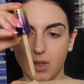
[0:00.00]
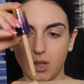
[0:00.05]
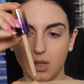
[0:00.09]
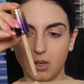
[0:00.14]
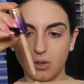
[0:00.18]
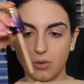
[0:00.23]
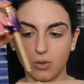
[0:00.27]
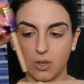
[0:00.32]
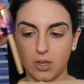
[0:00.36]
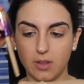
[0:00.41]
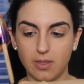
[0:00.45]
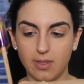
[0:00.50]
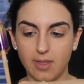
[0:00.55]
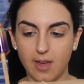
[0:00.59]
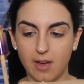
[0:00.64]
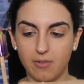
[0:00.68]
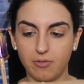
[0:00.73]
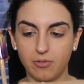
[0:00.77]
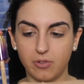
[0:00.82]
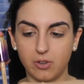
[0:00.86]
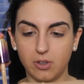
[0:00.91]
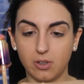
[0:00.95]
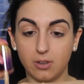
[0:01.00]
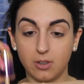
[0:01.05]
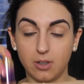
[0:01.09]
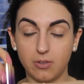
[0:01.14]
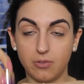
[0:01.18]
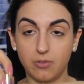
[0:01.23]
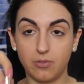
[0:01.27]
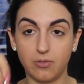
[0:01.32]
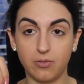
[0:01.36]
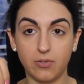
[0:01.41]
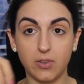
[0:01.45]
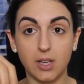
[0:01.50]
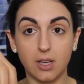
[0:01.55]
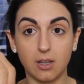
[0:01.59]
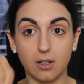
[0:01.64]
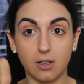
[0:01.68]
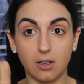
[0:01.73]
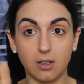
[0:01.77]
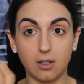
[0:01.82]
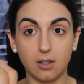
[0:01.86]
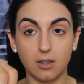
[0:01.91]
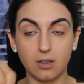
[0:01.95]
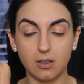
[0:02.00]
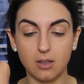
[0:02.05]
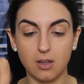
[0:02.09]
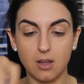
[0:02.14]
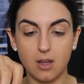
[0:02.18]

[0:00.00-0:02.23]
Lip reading: and you can definitely feel